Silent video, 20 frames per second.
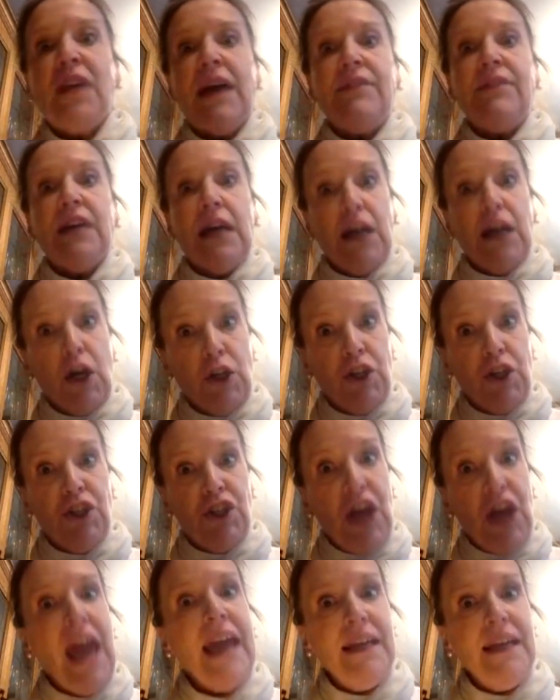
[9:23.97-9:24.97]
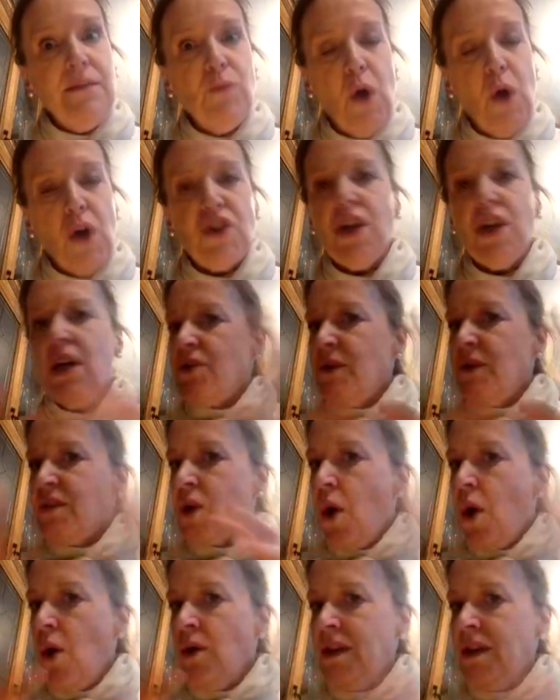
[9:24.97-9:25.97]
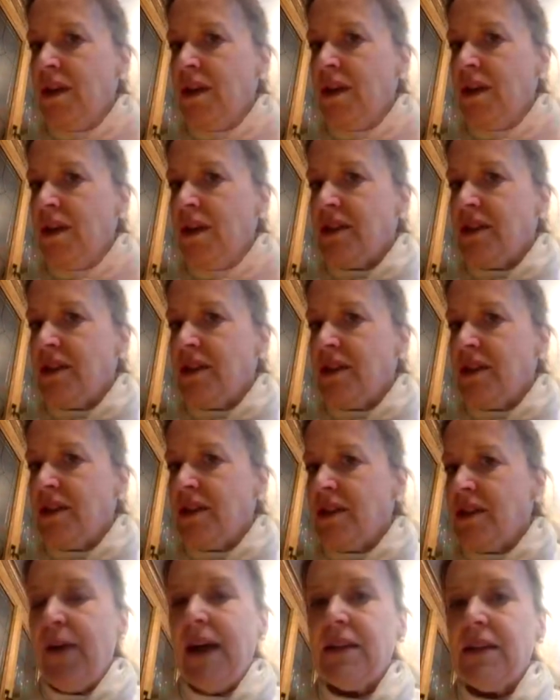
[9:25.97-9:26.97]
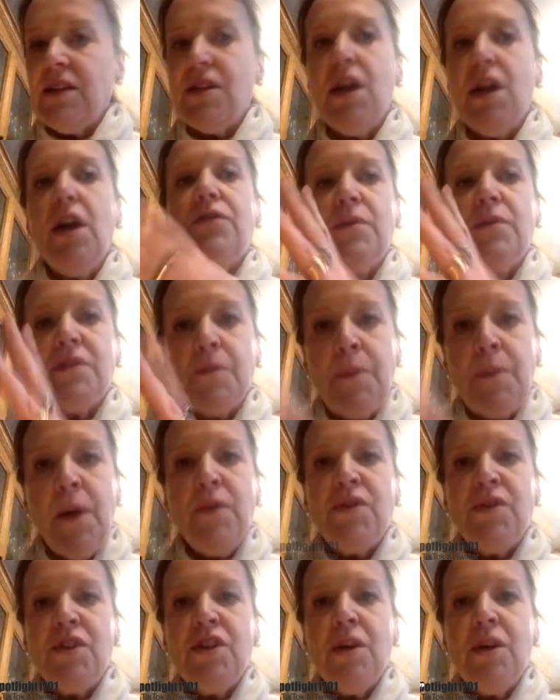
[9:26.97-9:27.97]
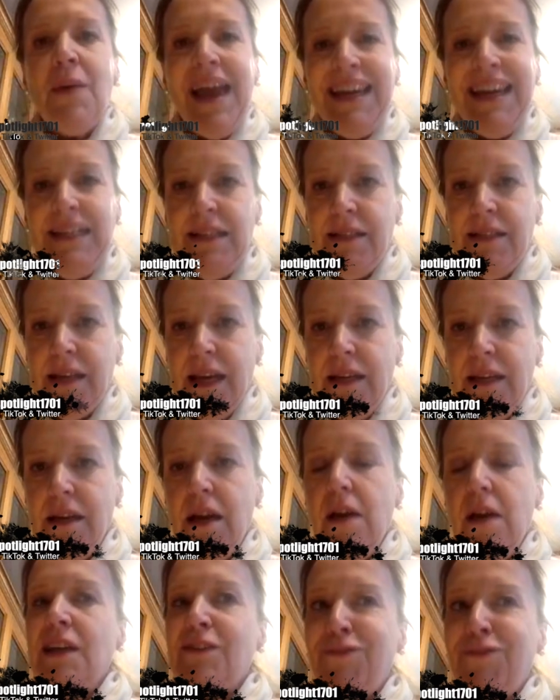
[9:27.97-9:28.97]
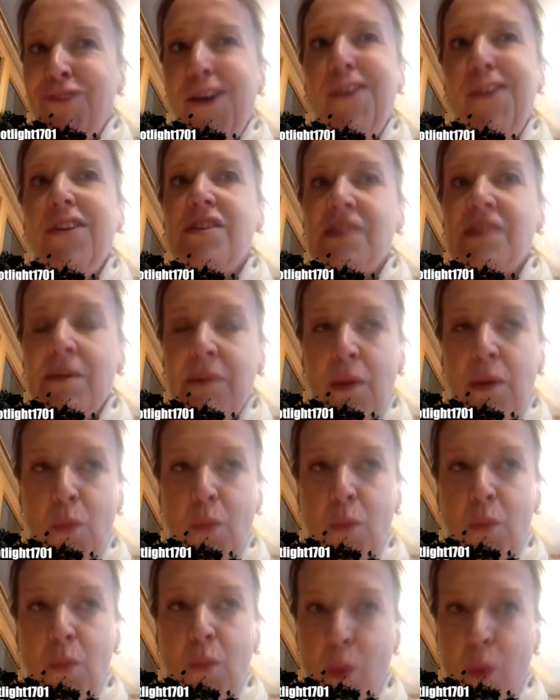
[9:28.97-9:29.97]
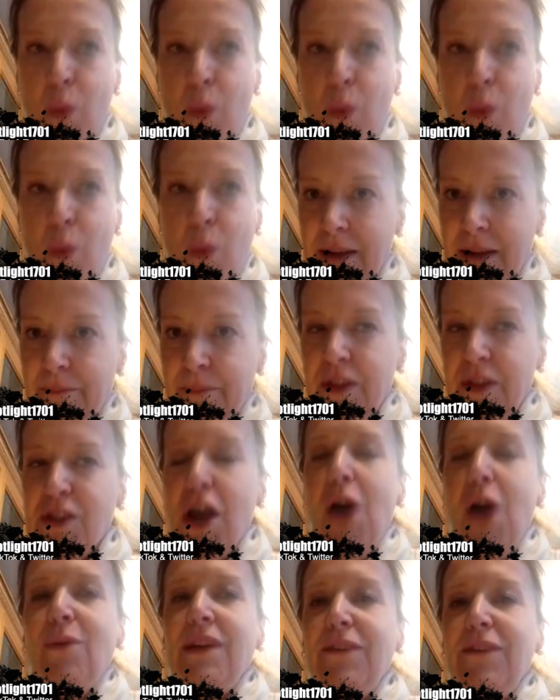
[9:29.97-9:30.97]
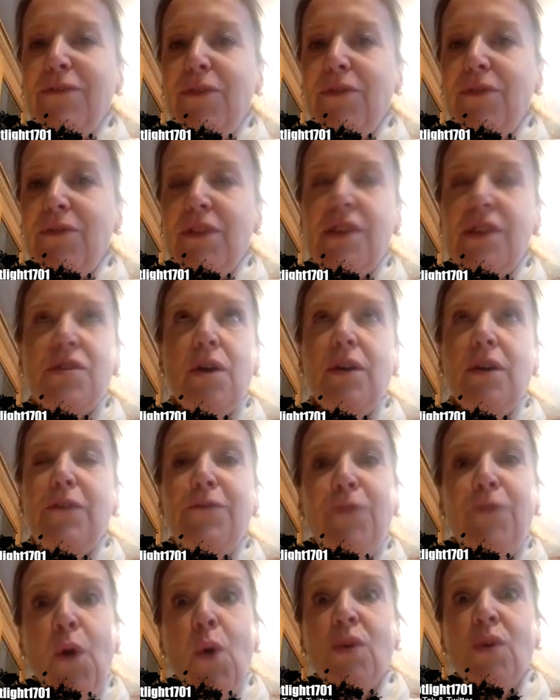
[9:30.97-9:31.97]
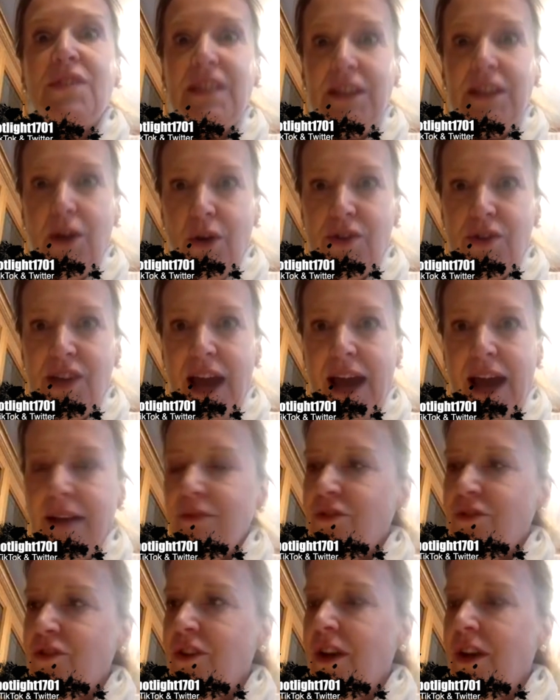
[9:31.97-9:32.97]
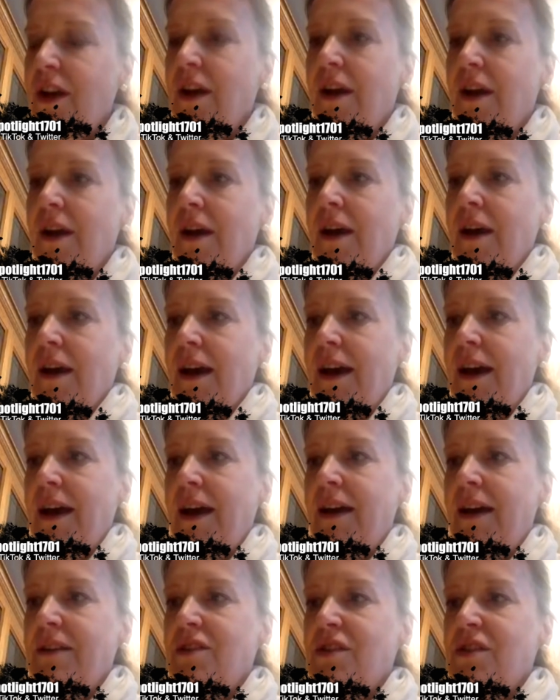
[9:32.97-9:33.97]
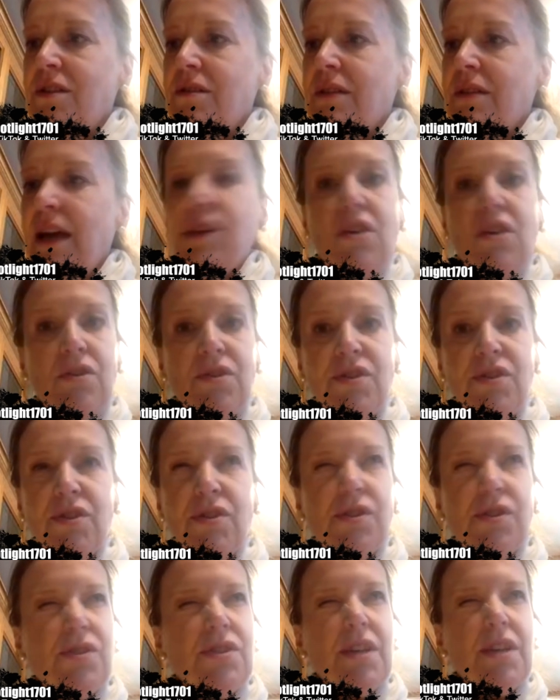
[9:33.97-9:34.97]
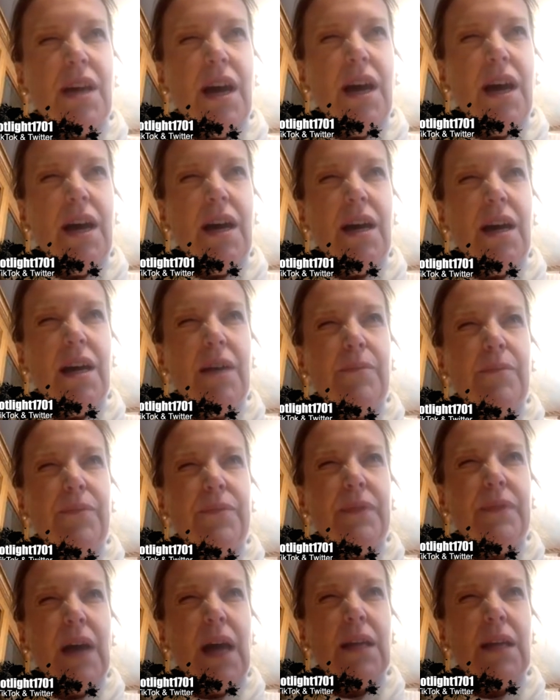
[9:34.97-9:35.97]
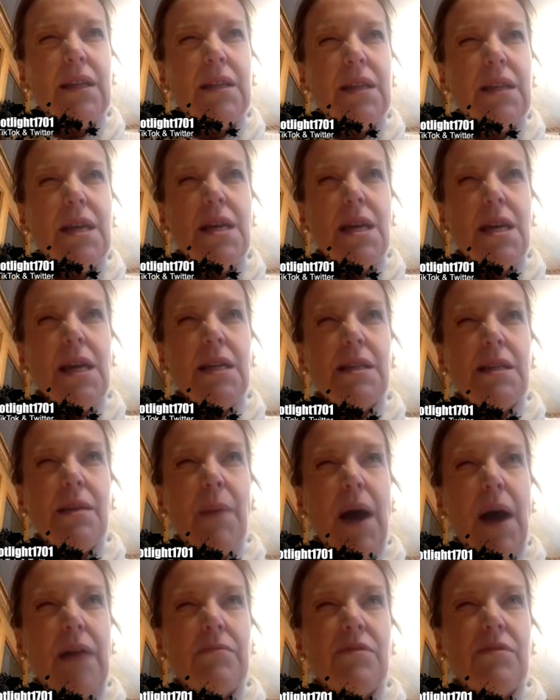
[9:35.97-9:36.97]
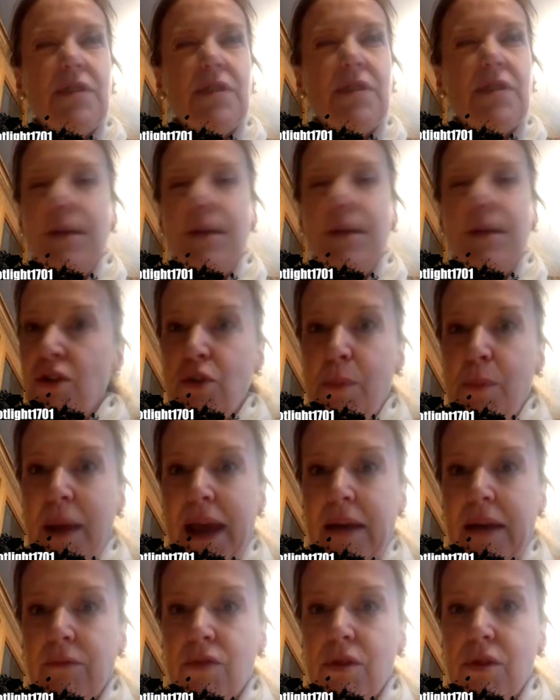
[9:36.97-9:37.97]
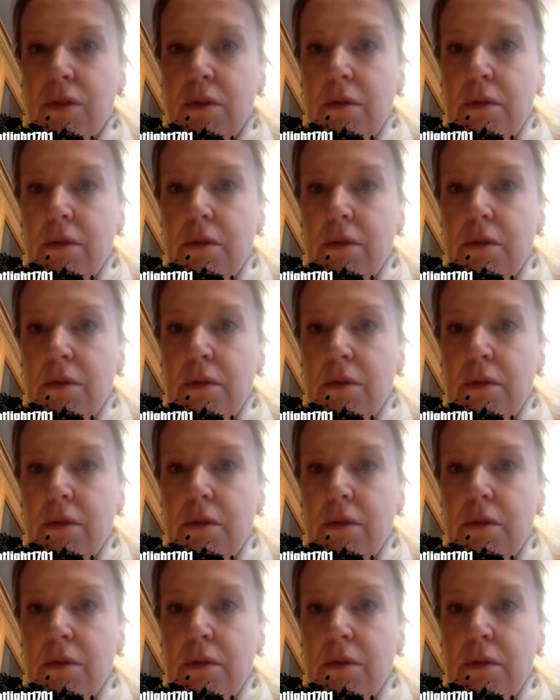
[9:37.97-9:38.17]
have it on a chain watch. So it's got all these other factors. They were supposed to do 80. As far as I'm aware, there's only 40 got out, and that costs I think it's about £700.